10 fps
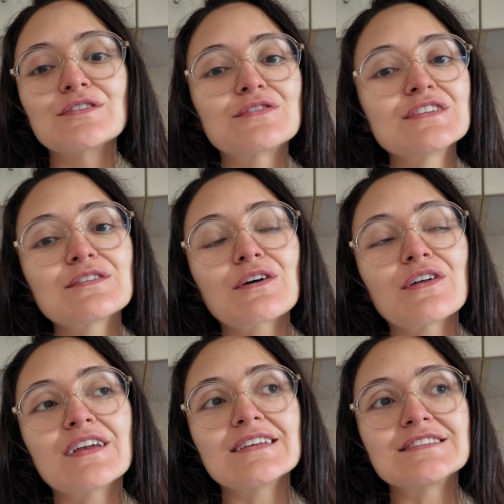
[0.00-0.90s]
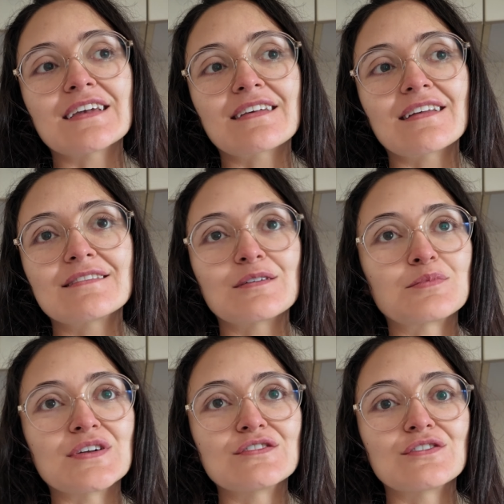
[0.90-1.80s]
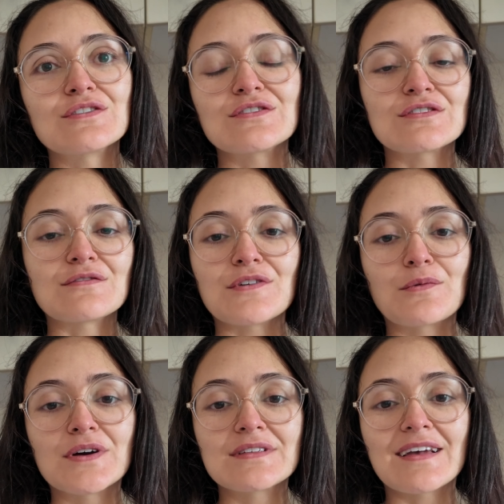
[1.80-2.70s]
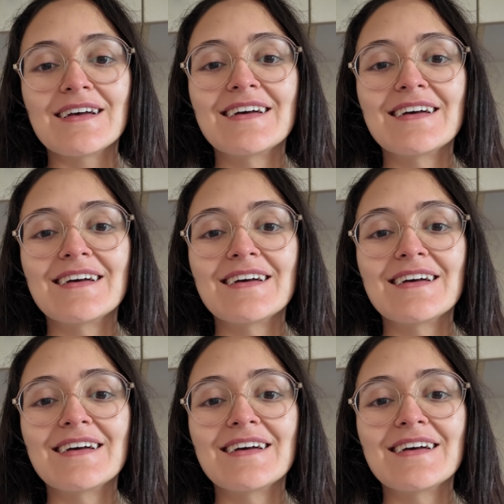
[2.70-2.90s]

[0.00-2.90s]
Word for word: Feel free to go there and check it, no pressure, just if you want.